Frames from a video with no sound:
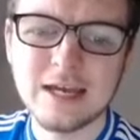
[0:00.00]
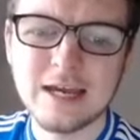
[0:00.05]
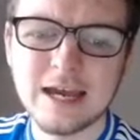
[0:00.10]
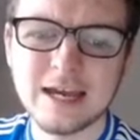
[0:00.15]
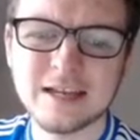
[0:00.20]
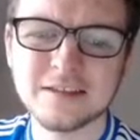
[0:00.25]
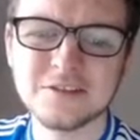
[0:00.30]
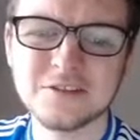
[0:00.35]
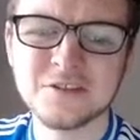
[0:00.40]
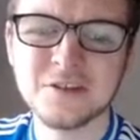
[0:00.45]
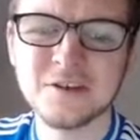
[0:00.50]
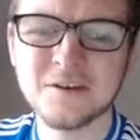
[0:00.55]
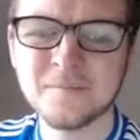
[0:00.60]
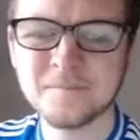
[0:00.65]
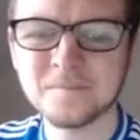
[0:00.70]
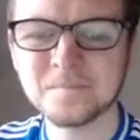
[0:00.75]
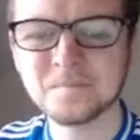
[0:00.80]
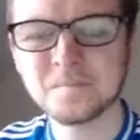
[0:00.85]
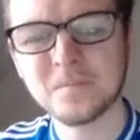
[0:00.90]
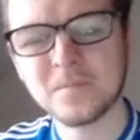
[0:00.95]
And
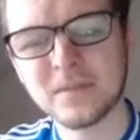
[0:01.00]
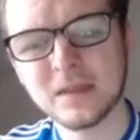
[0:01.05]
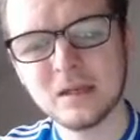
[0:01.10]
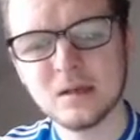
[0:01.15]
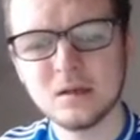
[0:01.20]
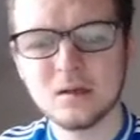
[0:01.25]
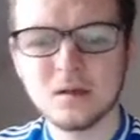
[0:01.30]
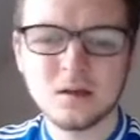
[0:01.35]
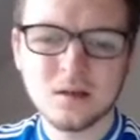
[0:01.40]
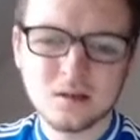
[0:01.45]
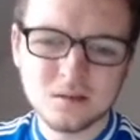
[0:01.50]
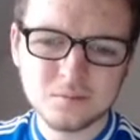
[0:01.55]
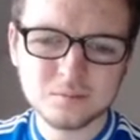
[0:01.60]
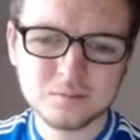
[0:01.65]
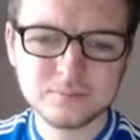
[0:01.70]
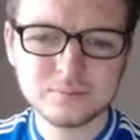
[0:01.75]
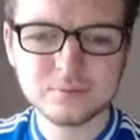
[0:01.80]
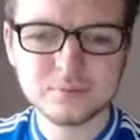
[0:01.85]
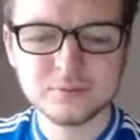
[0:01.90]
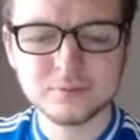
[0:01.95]

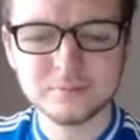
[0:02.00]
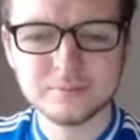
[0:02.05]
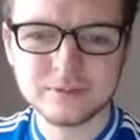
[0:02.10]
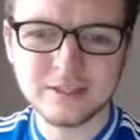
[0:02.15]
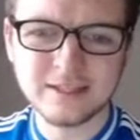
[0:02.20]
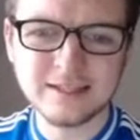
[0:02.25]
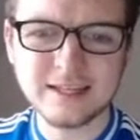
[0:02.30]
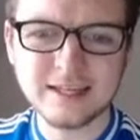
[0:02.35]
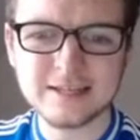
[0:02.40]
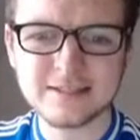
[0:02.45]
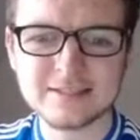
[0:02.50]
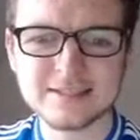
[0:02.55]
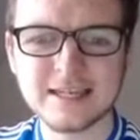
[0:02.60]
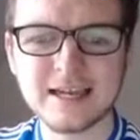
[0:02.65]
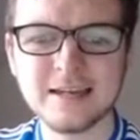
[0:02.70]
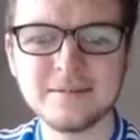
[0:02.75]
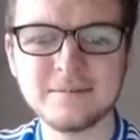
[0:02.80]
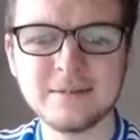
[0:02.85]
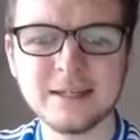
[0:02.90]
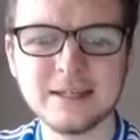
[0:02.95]
the next
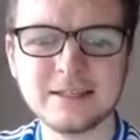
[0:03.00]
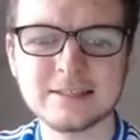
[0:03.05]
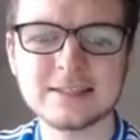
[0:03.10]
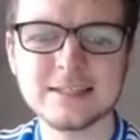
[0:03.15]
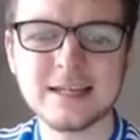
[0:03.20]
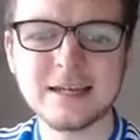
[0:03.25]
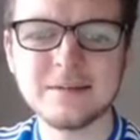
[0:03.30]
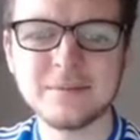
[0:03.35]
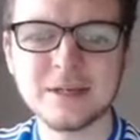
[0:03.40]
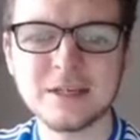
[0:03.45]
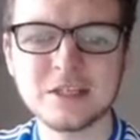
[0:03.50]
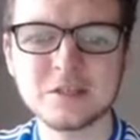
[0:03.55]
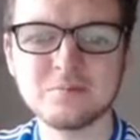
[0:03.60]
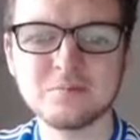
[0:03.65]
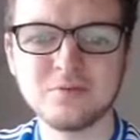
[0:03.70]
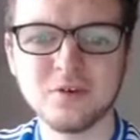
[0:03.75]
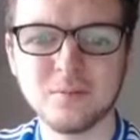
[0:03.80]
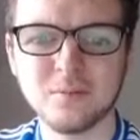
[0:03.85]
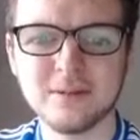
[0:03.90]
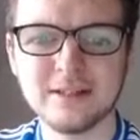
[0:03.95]
game is
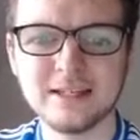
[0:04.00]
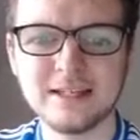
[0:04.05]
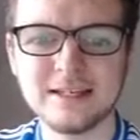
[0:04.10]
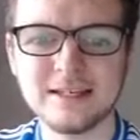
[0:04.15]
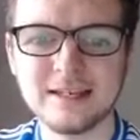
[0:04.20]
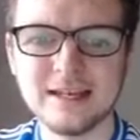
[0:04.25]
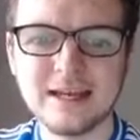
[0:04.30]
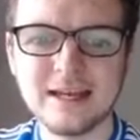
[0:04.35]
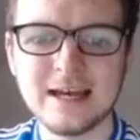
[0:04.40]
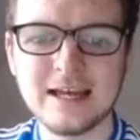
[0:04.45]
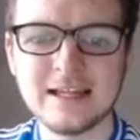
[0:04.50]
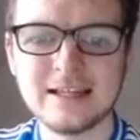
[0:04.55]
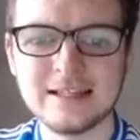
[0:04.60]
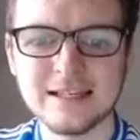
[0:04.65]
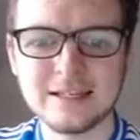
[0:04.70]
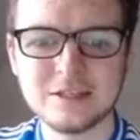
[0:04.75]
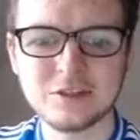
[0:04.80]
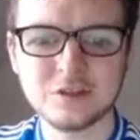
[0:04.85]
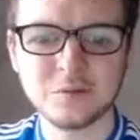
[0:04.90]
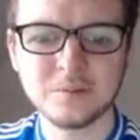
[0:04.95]
probably a
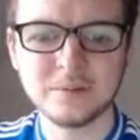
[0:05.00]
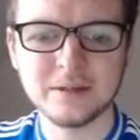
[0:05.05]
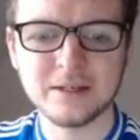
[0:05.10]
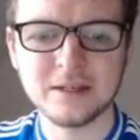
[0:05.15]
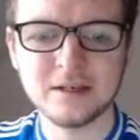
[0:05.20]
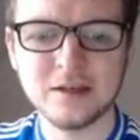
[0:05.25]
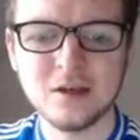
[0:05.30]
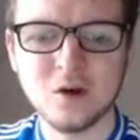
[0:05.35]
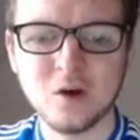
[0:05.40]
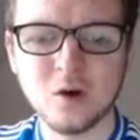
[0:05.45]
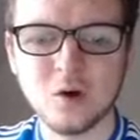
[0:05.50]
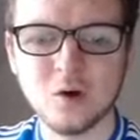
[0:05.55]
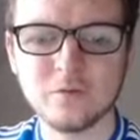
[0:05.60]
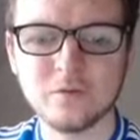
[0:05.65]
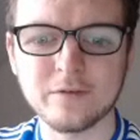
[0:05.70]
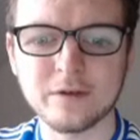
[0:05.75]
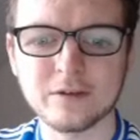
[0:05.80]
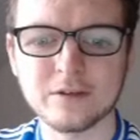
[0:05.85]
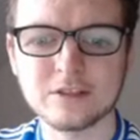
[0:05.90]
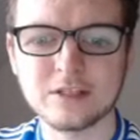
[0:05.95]
little bit of
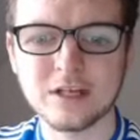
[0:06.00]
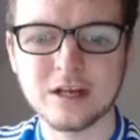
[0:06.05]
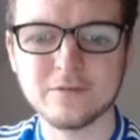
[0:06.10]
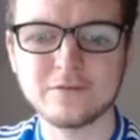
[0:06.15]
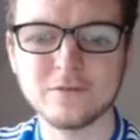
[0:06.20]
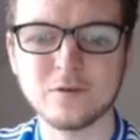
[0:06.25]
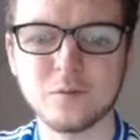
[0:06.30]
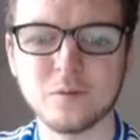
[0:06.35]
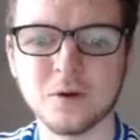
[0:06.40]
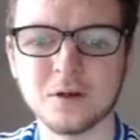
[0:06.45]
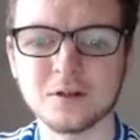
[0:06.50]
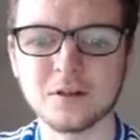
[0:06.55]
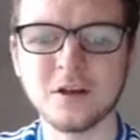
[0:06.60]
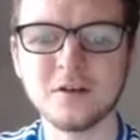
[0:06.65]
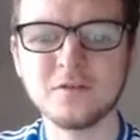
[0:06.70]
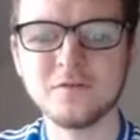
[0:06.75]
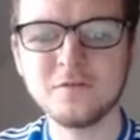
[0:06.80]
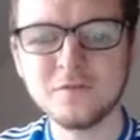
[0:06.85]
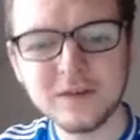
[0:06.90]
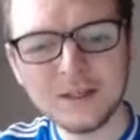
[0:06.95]
a tougher one. I
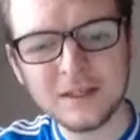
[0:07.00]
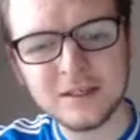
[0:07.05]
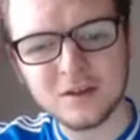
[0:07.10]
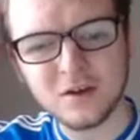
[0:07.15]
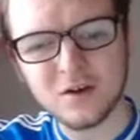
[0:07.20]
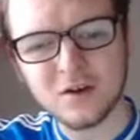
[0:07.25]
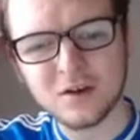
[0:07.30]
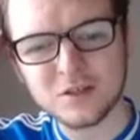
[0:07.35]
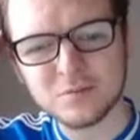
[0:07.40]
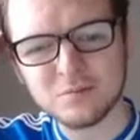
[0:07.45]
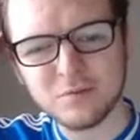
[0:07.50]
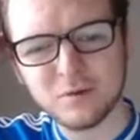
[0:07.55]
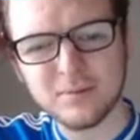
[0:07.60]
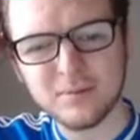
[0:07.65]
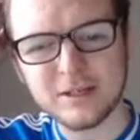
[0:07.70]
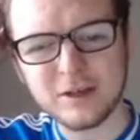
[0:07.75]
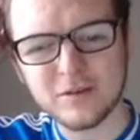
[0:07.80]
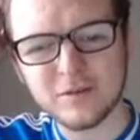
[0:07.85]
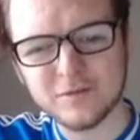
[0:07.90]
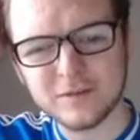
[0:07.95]
think I'd probably
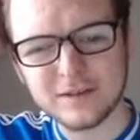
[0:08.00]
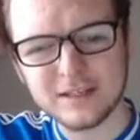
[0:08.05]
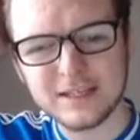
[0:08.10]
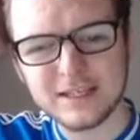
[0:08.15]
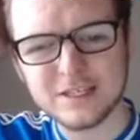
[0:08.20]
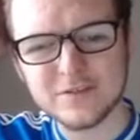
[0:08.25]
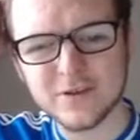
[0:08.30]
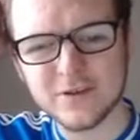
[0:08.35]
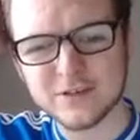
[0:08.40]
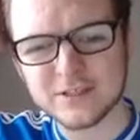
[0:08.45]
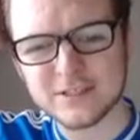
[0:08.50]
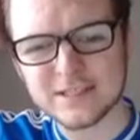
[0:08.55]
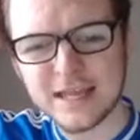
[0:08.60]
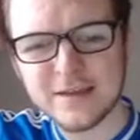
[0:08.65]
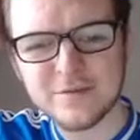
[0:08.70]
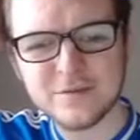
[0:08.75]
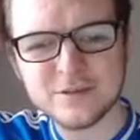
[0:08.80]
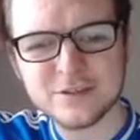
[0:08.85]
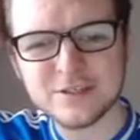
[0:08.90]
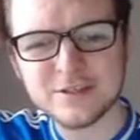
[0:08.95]
go for Leeds versus
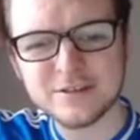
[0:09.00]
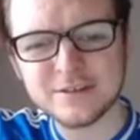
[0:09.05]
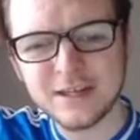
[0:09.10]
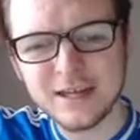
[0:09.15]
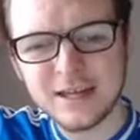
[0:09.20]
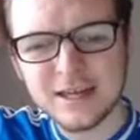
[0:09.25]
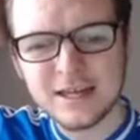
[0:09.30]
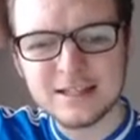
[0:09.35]
Everton.